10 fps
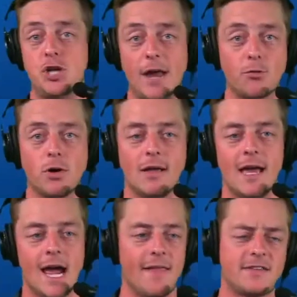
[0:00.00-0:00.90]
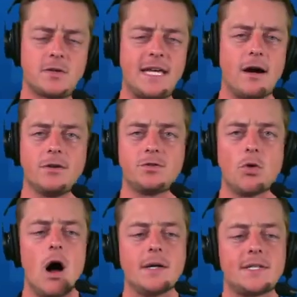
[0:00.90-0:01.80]
general, and that's what Terrence
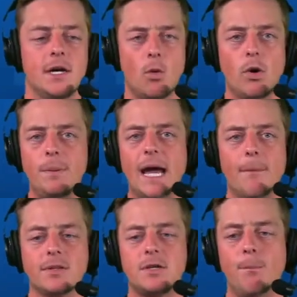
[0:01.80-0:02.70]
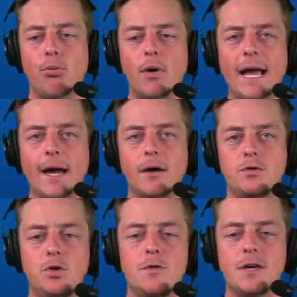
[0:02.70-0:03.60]
Ross would be able to bring
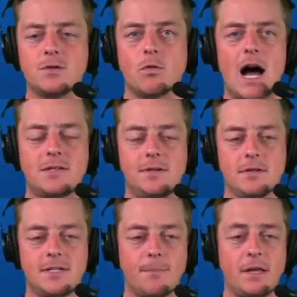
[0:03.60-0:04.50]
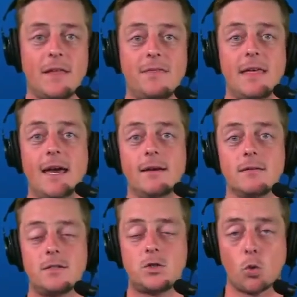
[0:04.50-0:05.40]
to this roster. Something that they
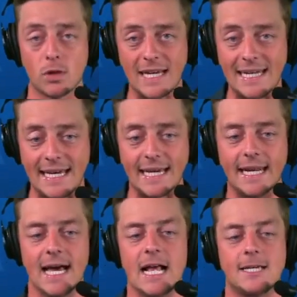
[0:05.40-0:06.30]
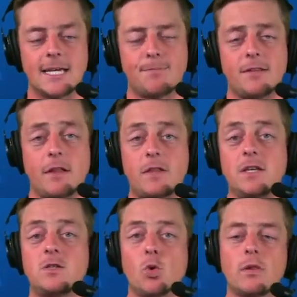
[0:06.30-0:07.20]
sorely need, something that they
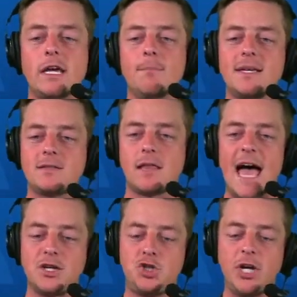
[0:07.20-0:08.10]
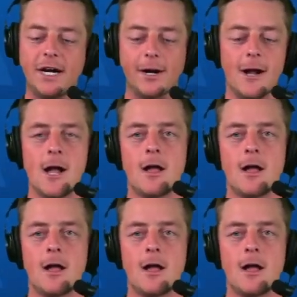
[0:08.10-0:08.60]
sorely missed last year.